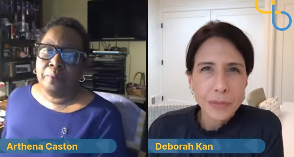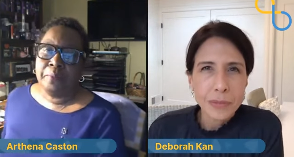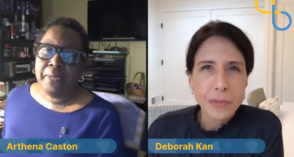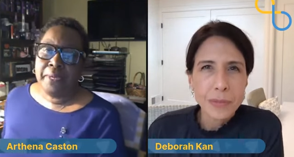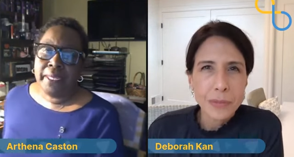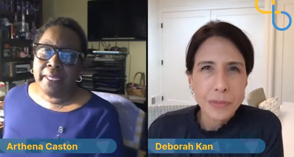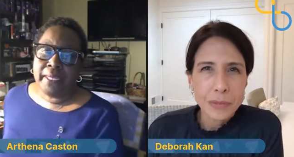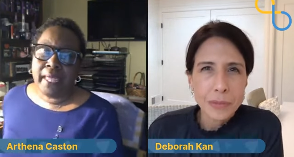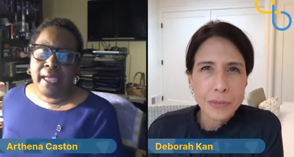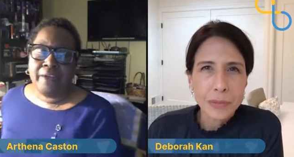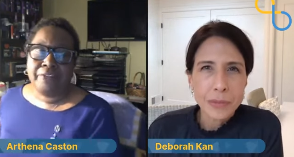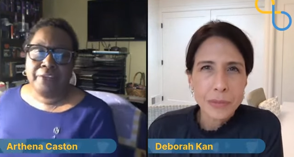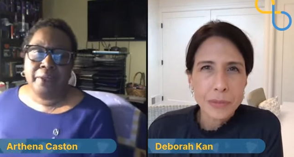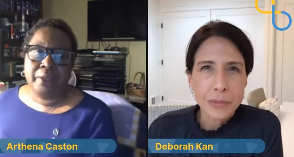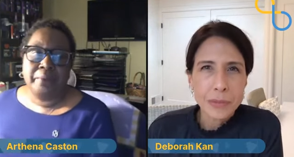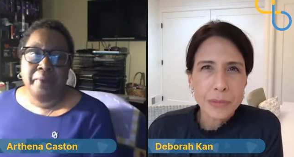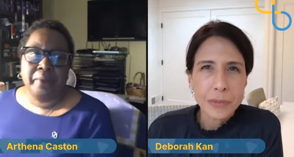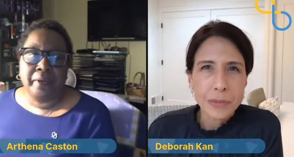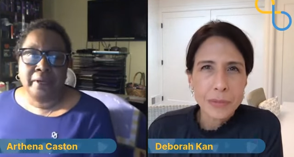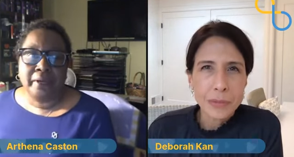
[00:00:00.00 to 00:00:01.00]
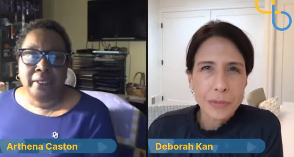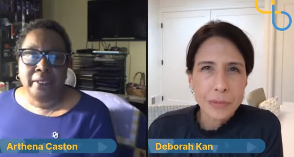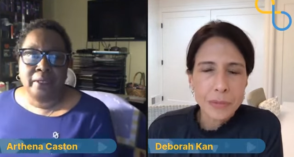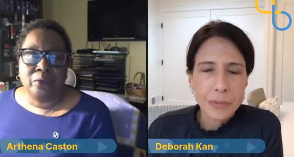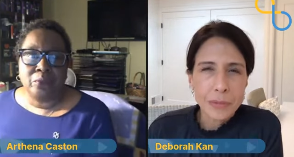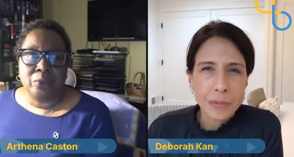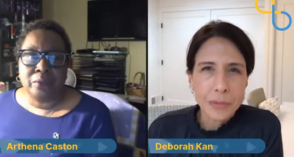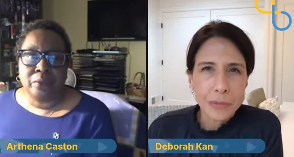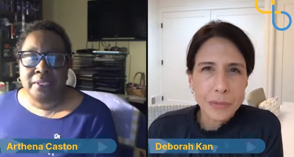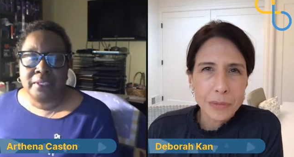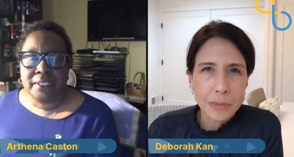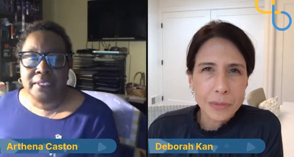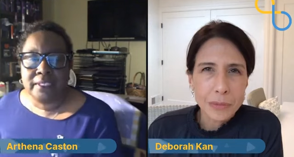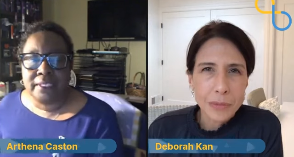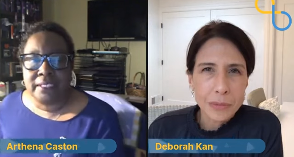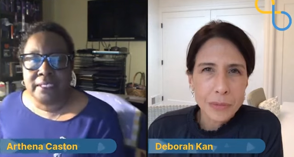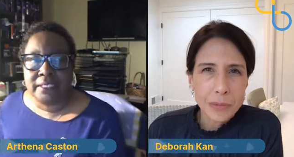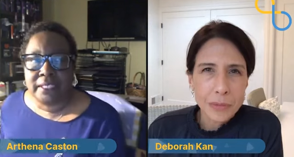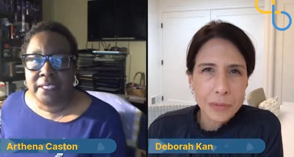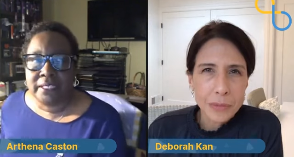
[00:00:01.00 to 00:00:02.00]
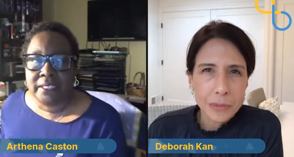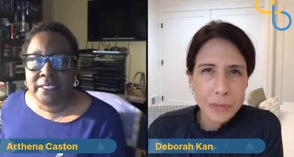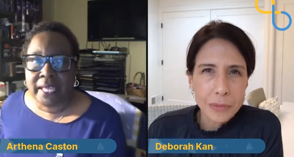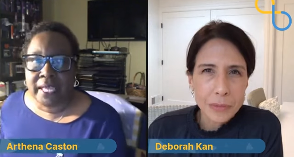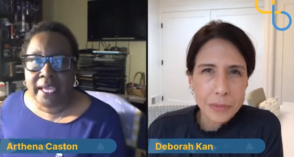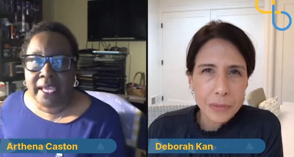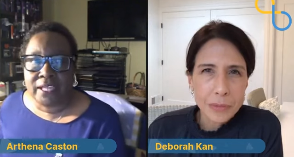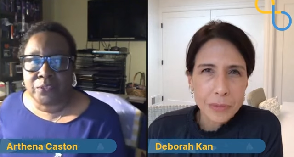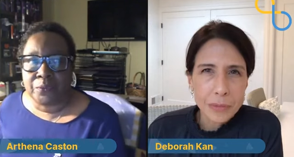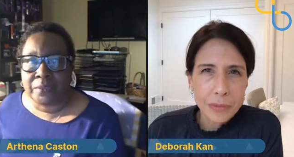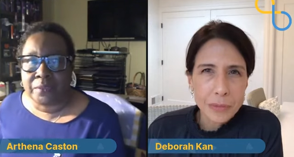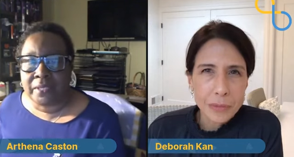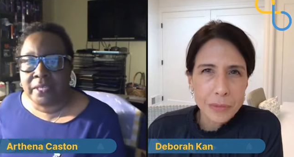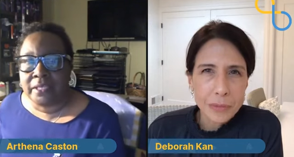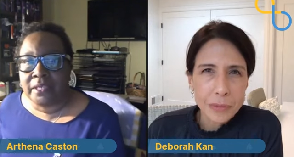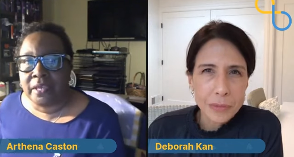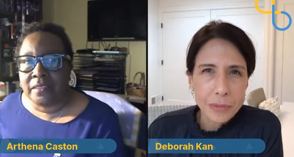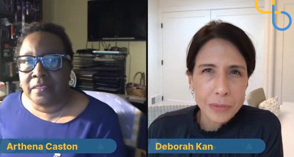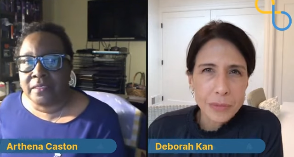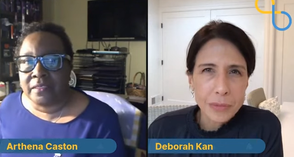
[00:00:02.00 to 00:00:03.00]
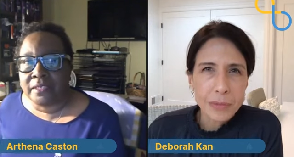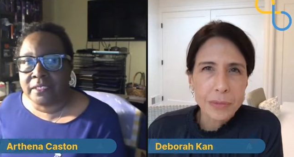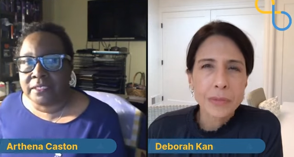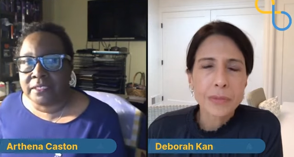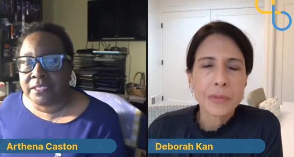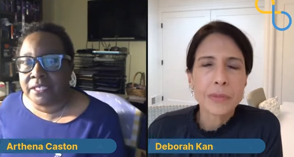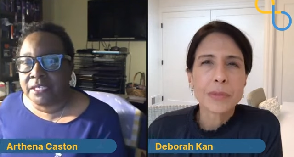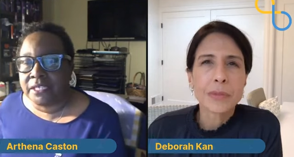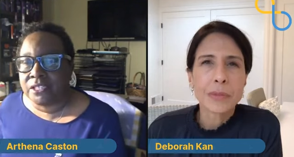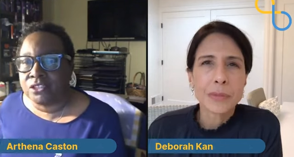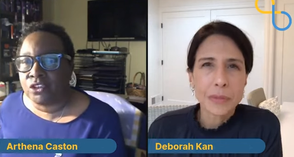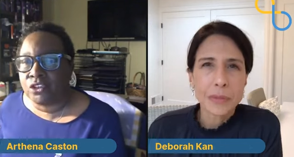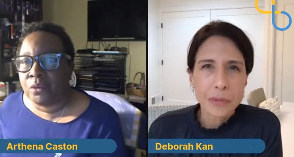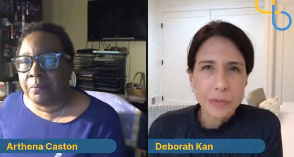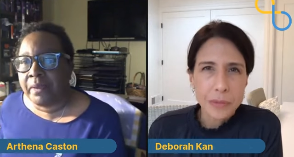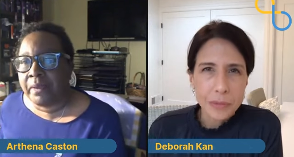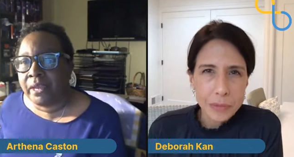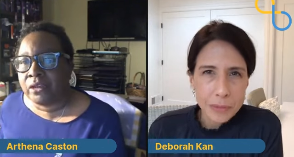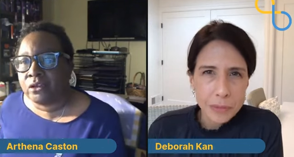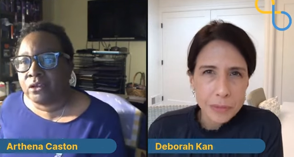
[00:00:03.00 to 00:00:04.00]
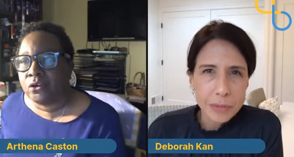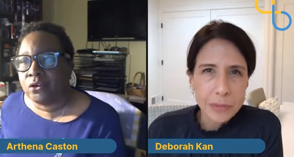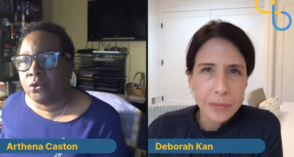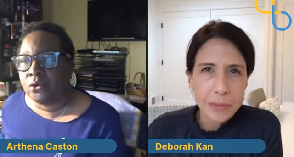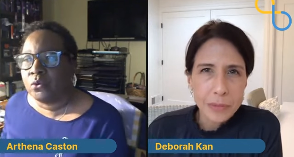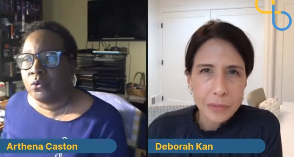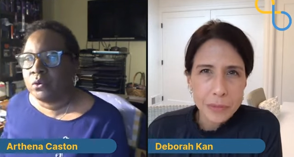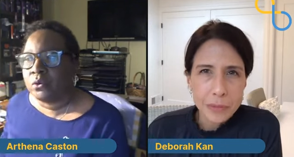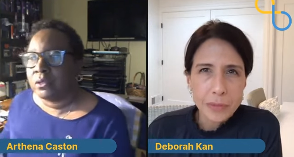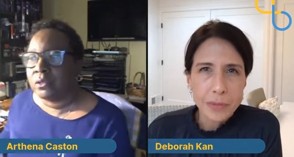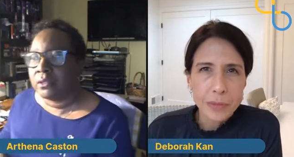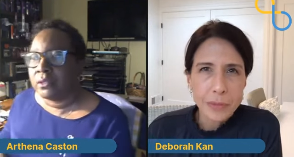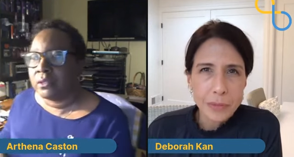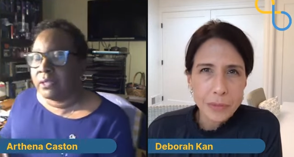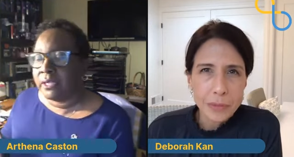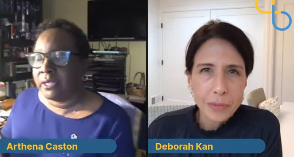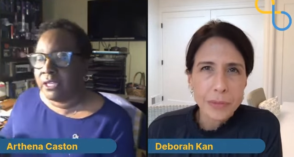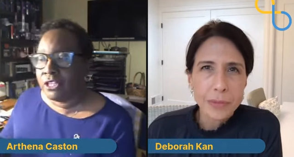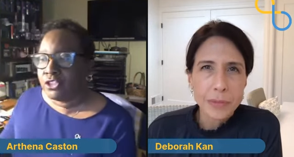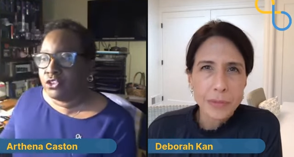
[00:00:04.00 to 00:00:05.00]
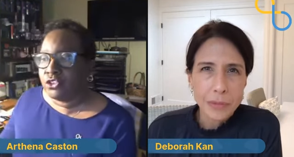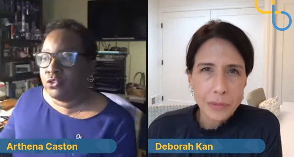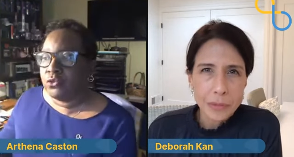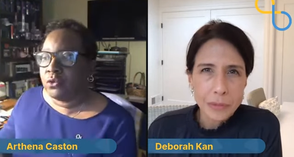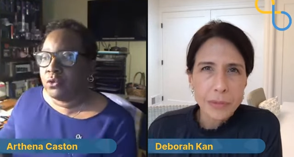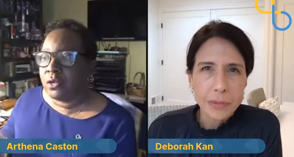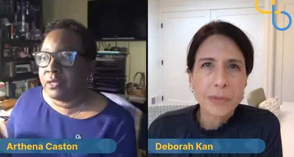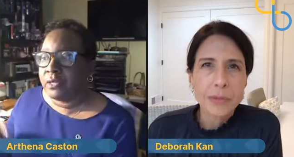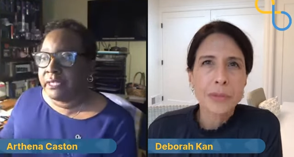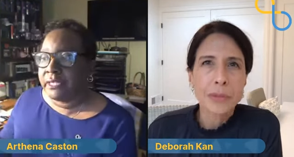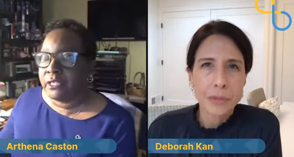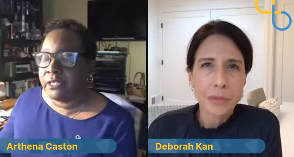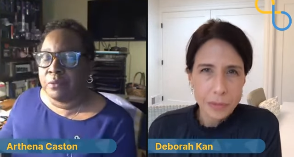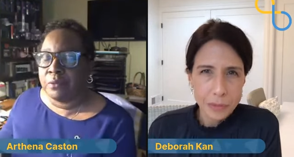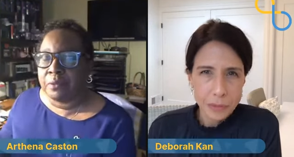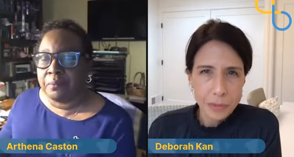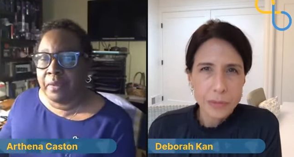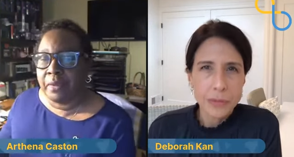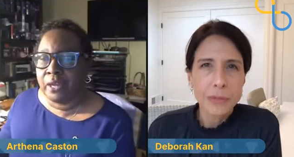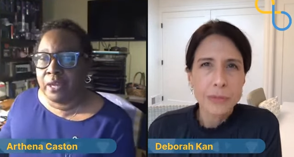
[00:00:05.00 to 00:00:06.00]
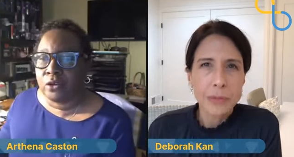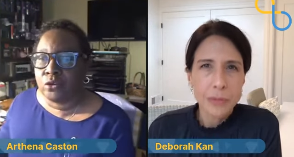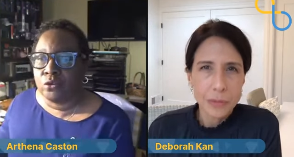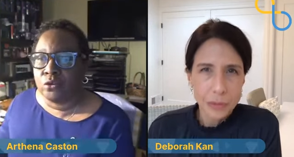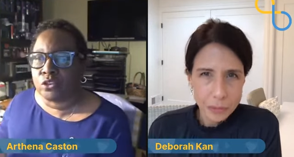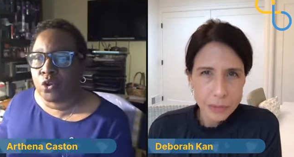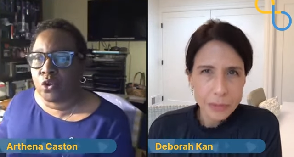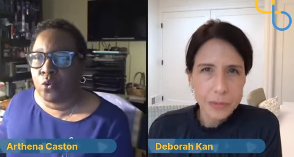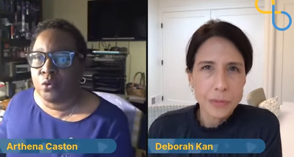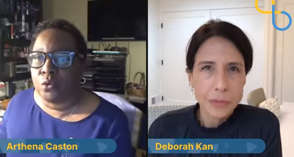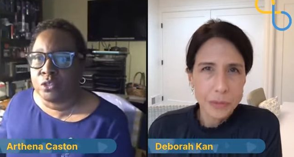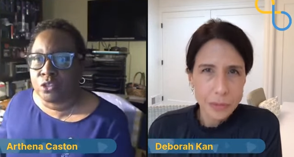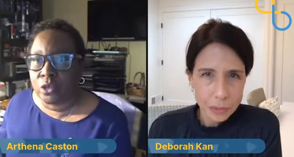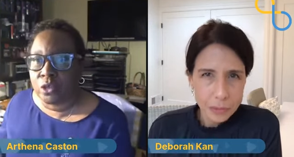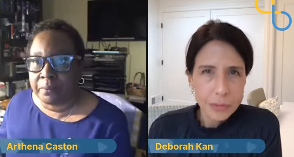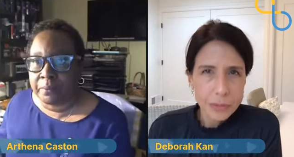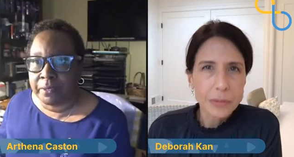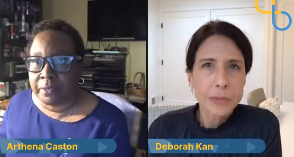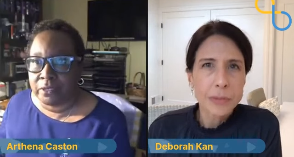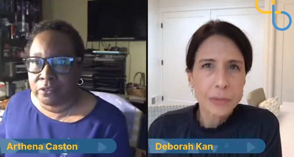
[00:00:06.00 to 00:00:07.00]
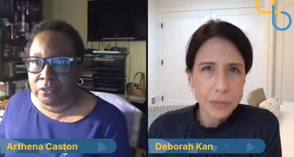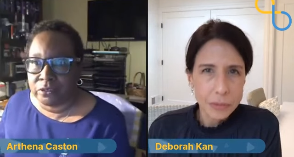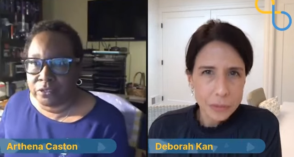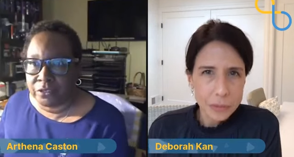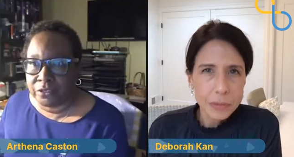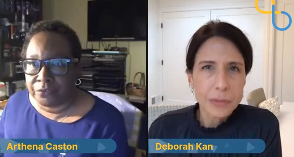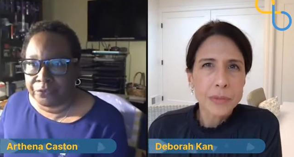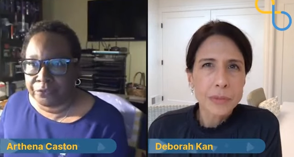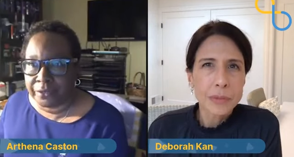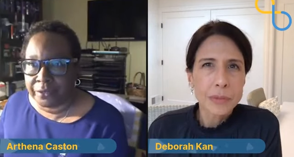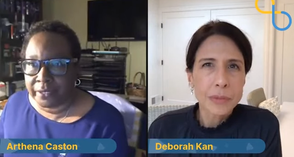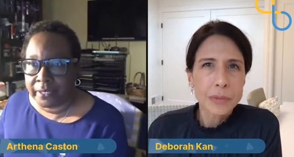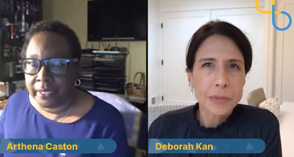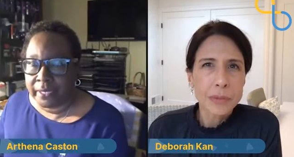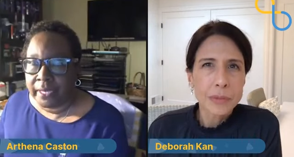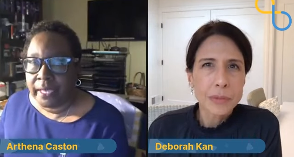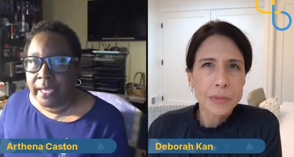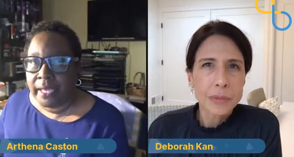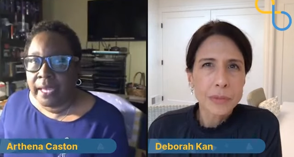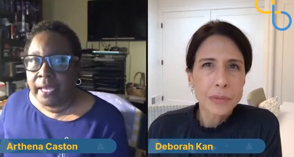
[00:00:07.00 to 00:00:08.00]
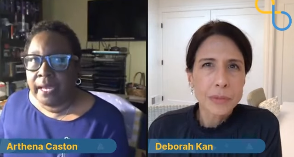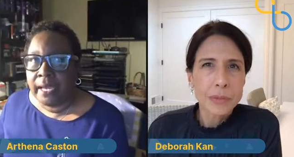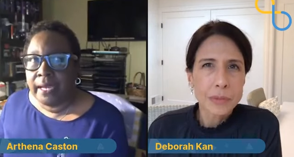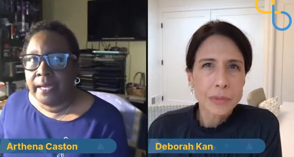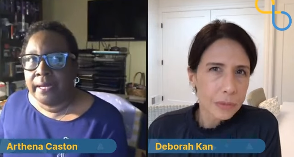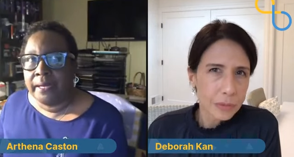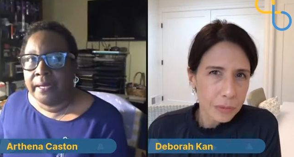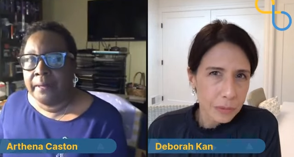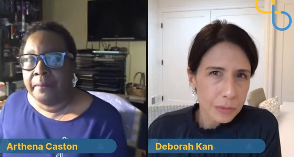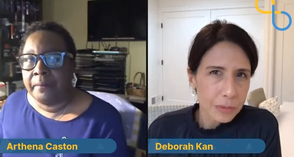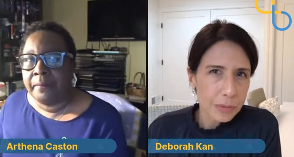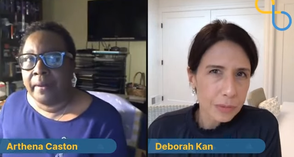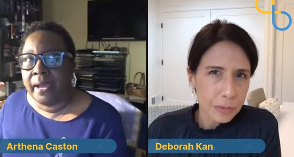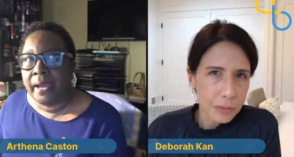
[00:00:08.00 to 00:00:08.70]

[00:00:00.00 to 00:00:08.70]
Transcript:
Speaker 1: being african american with this disease as with any other disease your medical issue of dealing with medical is always going to be a little different um,